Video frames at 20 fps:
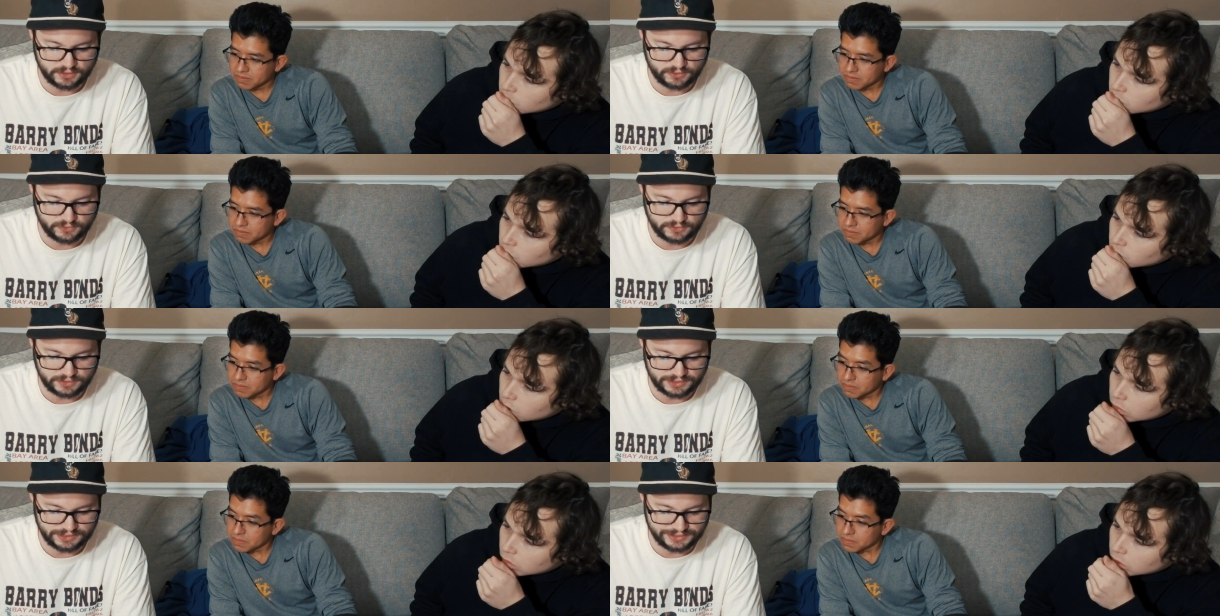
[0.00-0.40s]

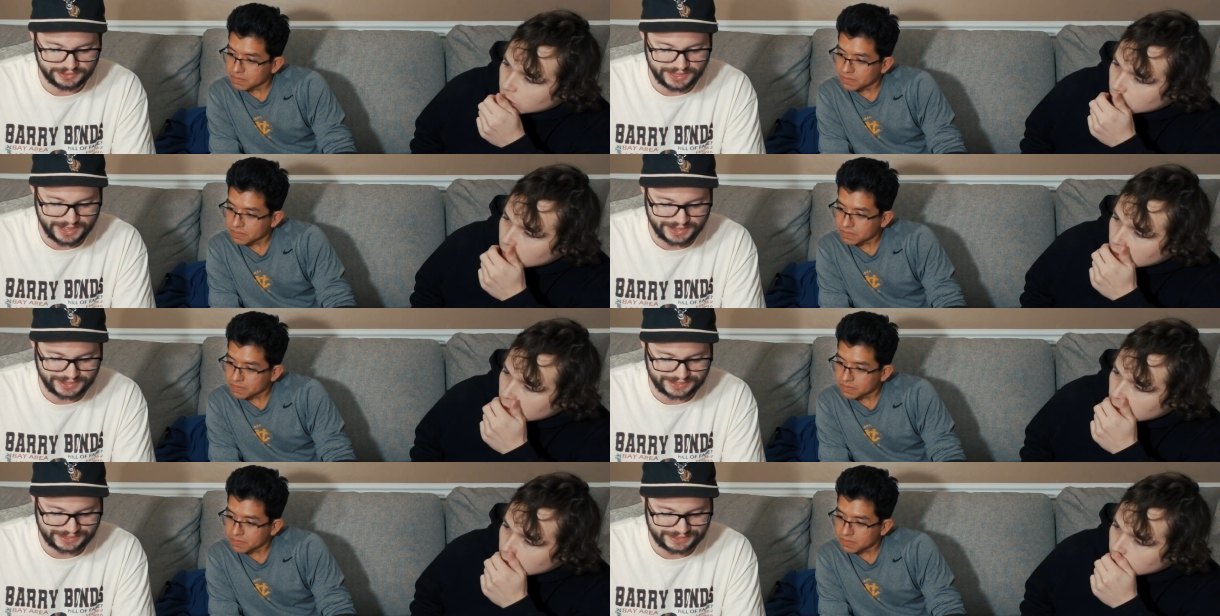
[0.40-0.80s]
Speaker 1: no
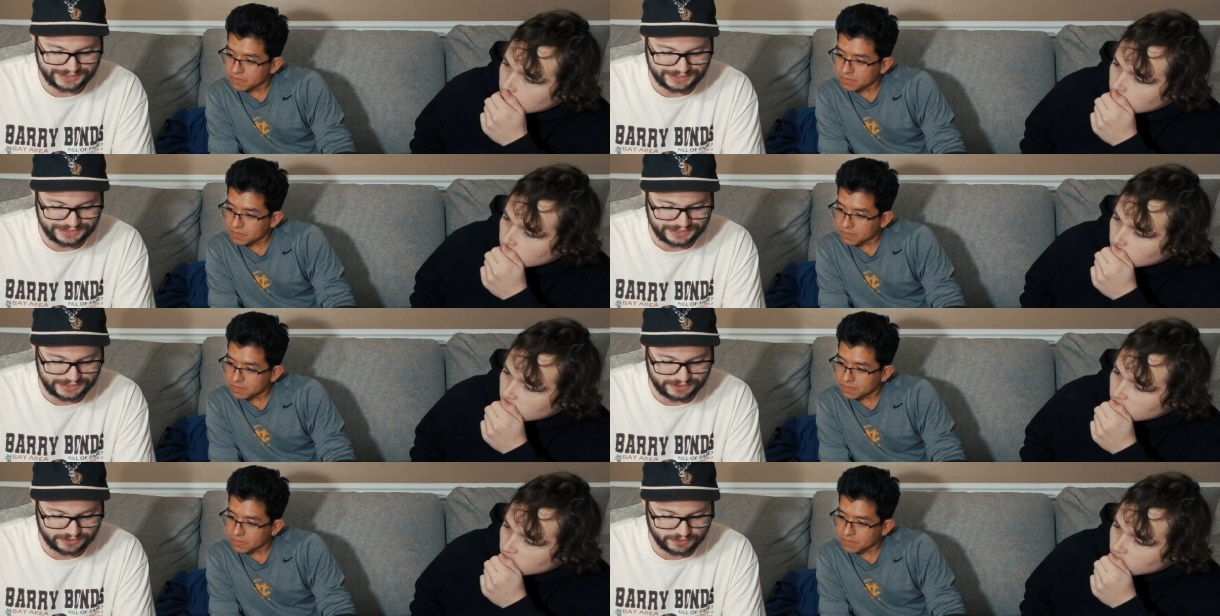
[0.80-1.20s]
luck
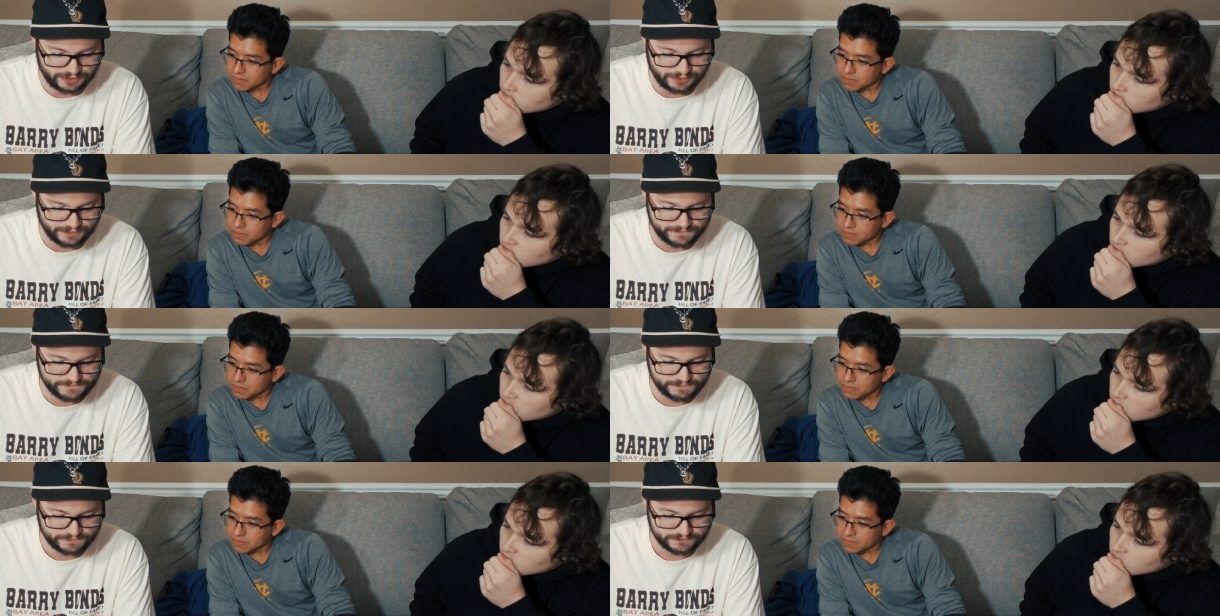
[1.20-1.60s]

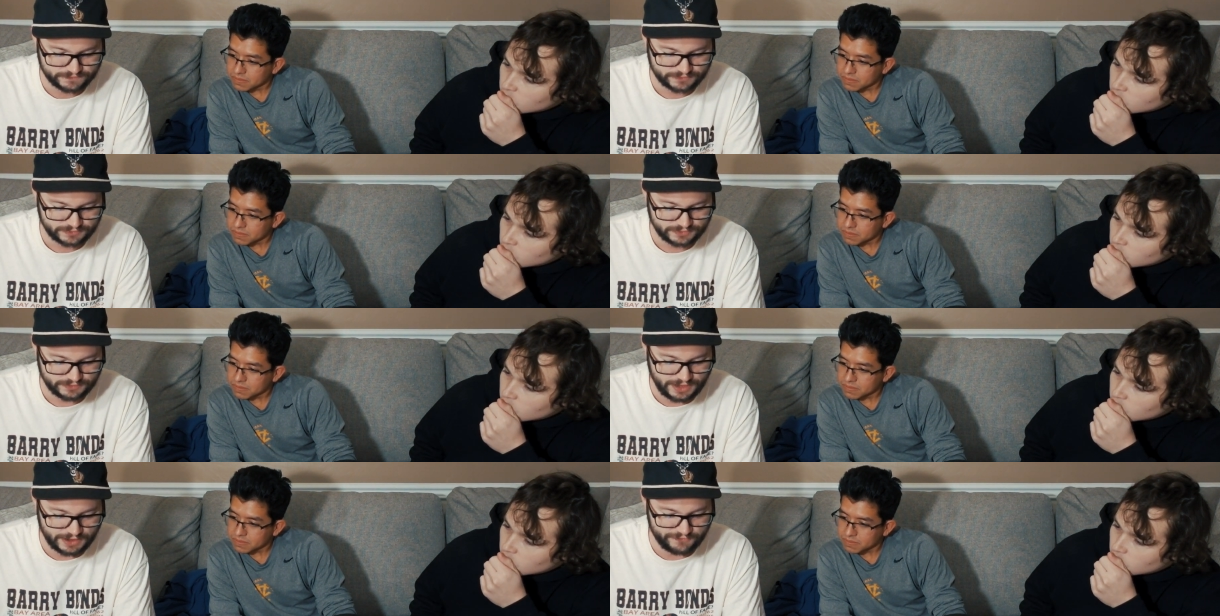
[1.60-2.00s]
either.
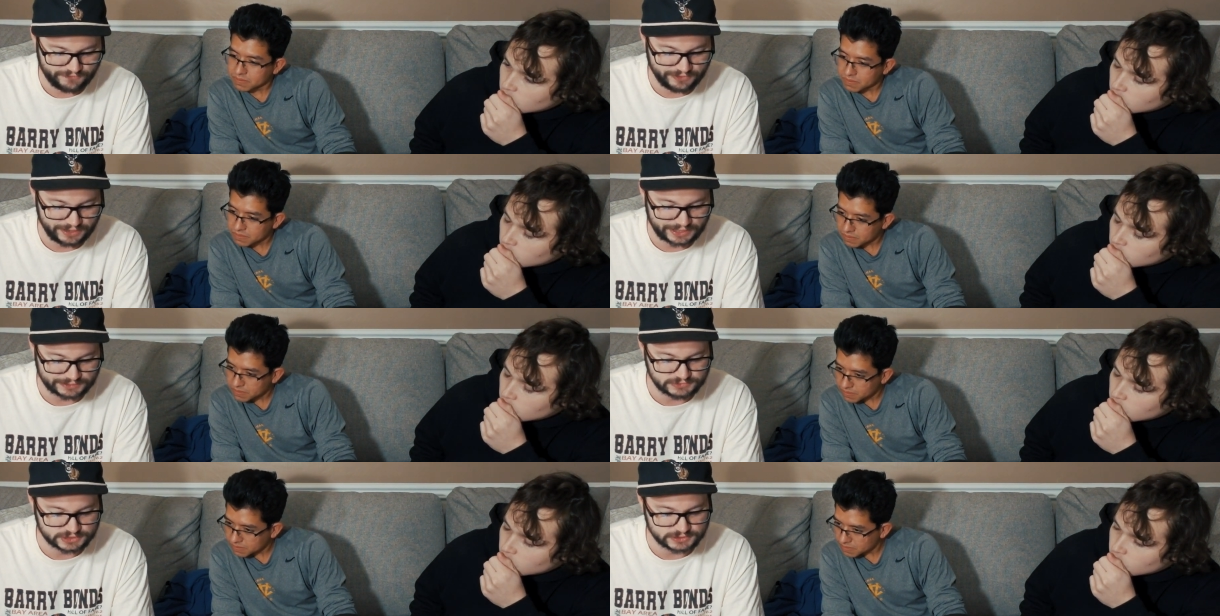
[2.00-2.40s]
I
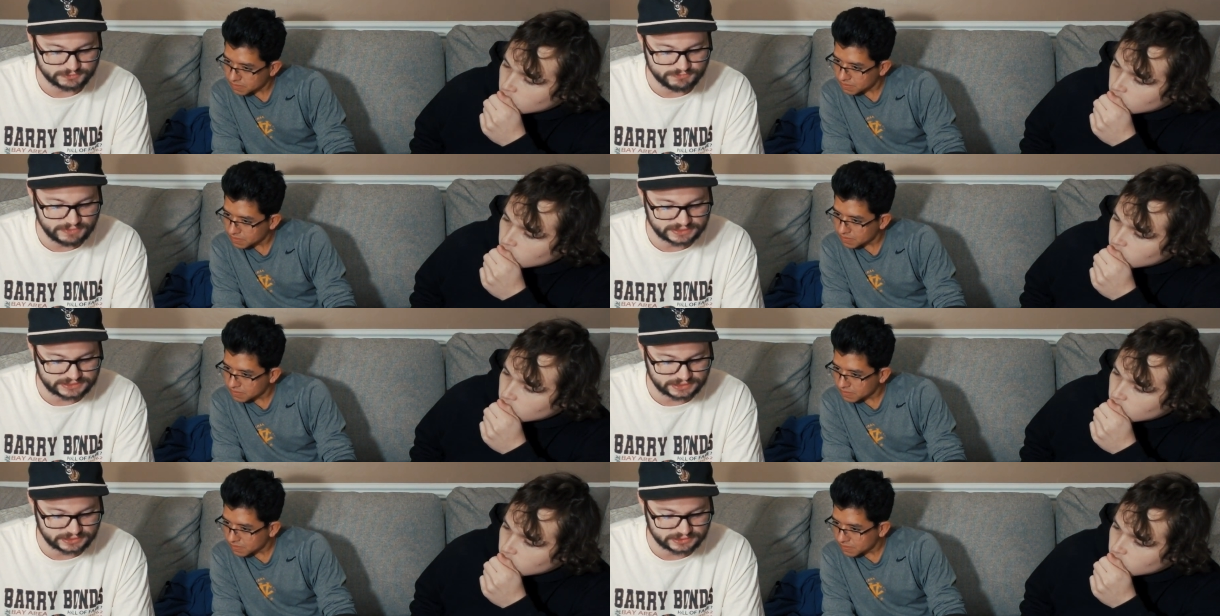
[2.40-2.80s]
feel like I'm just
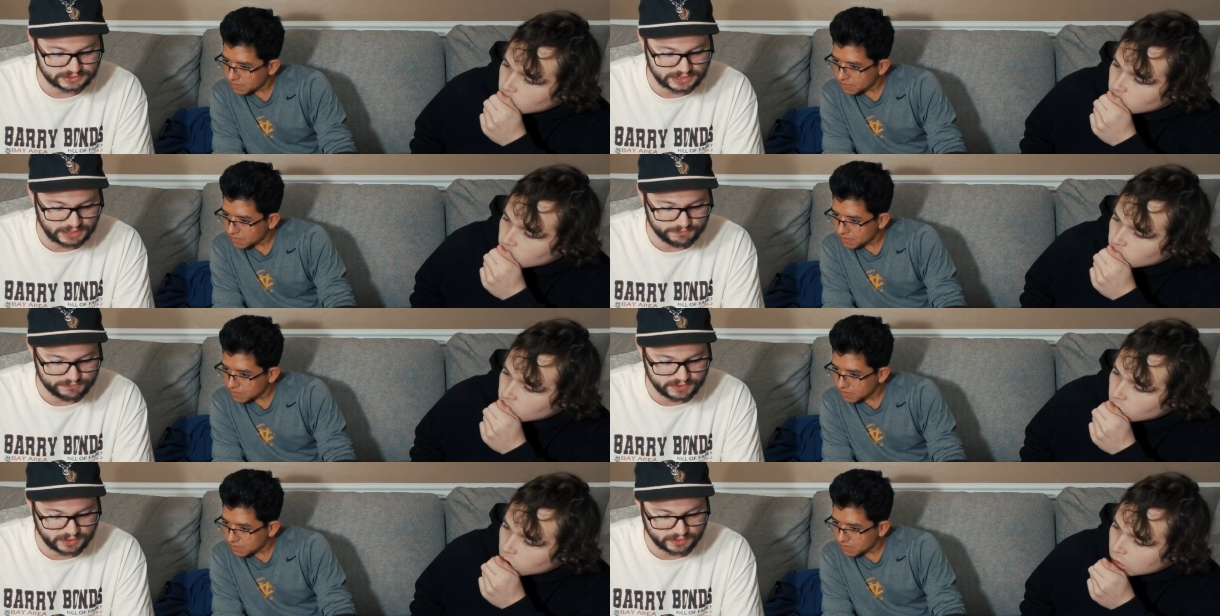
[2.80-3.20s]
missing
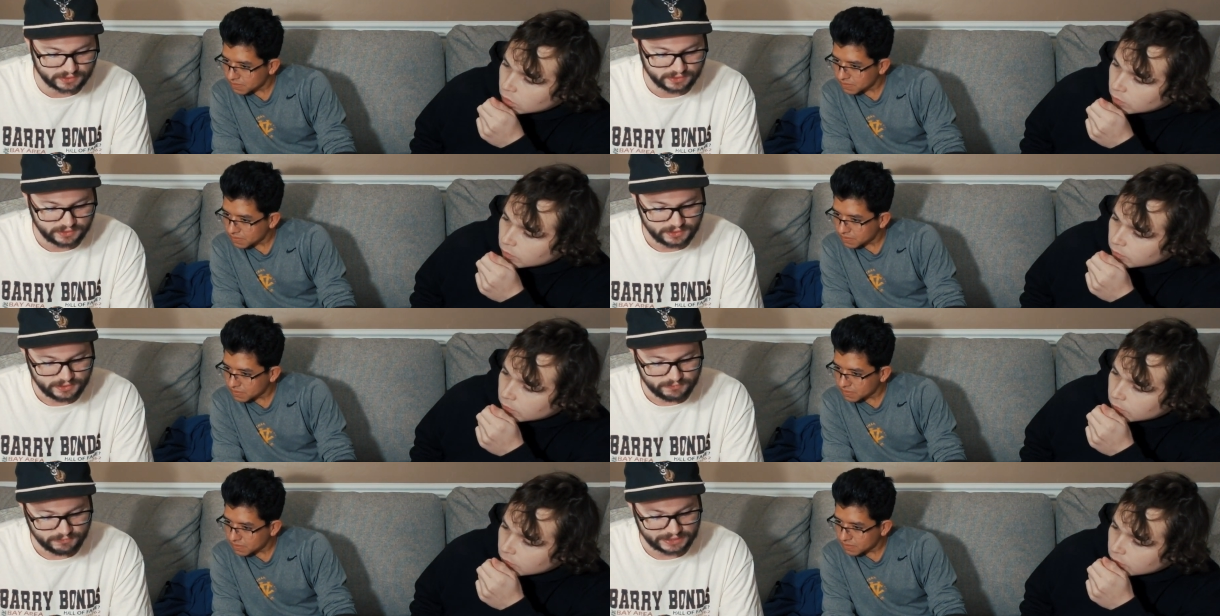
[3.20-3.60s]
something,
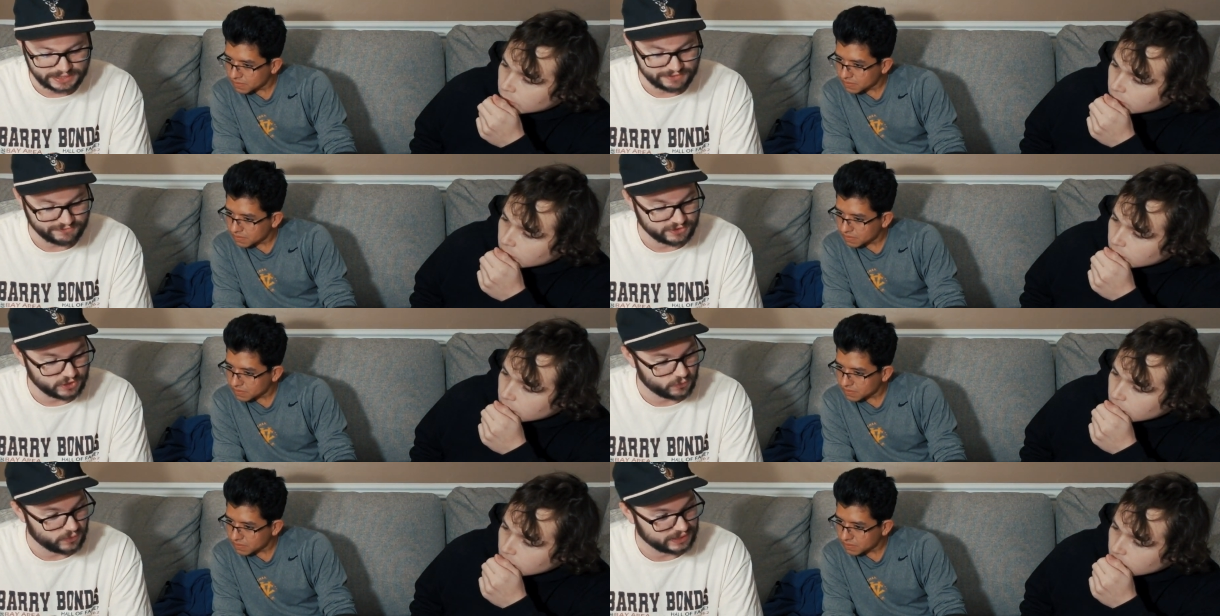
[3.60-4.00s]
but I
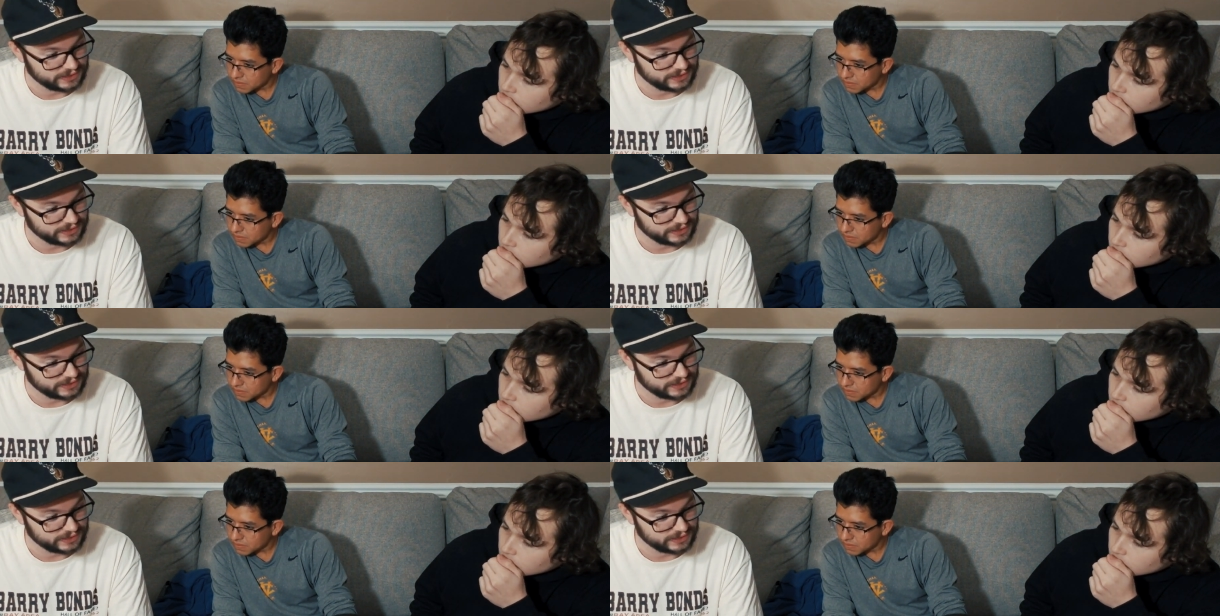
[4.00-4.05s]
have